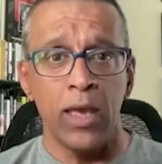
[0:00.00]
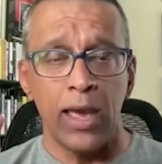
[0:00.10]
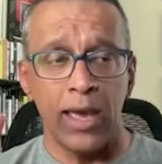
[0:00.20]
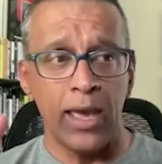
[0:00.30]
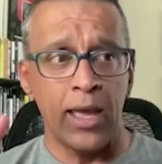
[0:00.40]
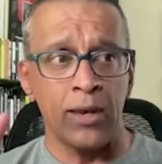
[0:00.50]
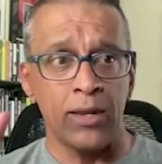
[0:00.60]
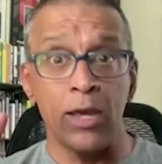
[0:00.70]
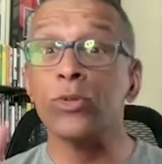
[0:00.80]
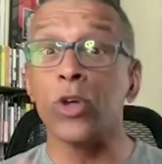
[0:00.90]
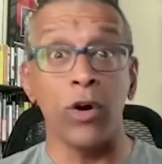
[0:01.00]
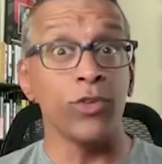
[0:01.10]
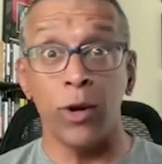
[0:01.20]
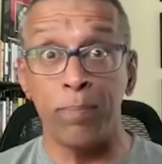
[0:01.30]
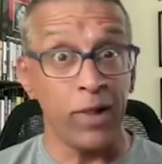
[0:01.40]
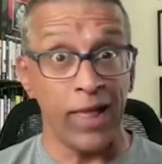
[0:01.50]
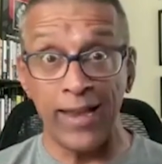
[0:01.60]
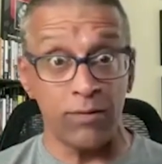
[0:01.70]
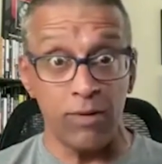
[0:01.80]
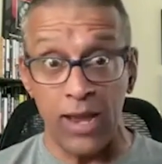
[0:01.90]
And he was always very
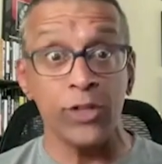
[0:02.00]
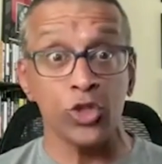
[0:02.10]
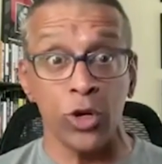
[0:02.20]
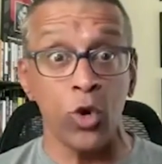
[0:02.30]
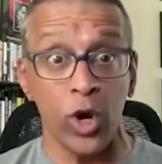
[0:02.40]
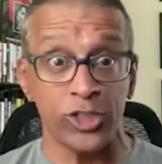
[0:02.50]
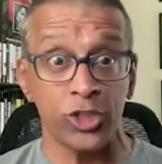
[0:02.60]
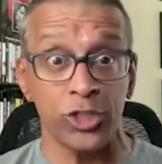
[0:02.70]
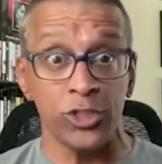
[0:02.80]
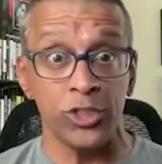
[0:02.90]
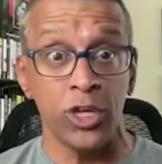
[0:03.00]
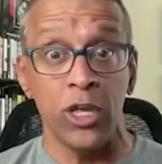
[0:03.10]
polite answering questions.